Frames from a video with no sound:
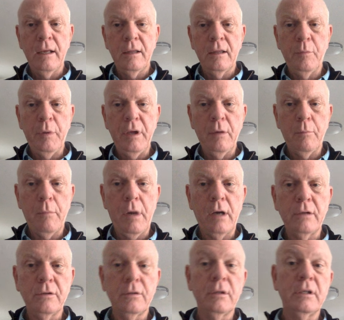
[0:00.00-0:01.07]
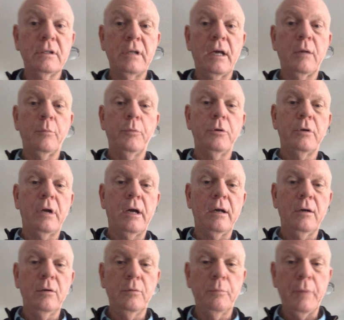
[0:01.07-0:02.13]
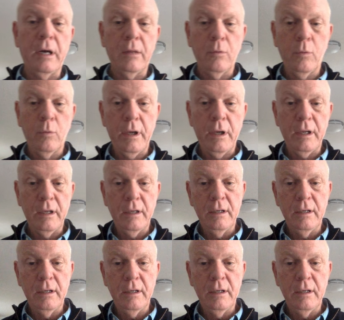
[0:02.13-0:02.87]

The PM module inside of Pure.io, by the way,